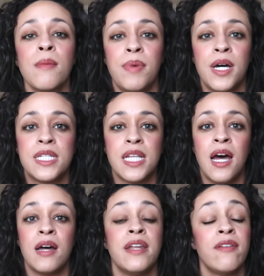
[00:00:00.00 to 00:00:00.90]
But
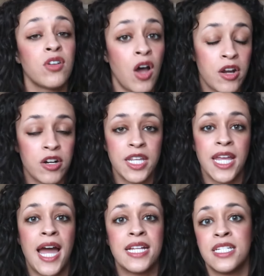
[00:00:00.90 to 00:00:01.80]
Neville Goddard, he
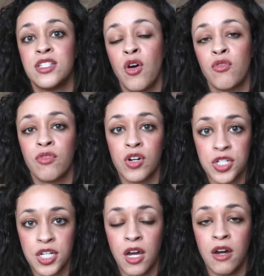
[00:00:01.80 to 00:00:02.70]
has his own
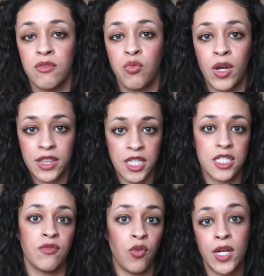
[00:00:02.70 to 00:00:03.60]
version of what
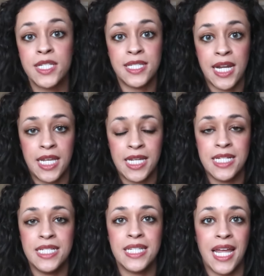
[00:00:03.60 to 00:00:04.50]
this void state is.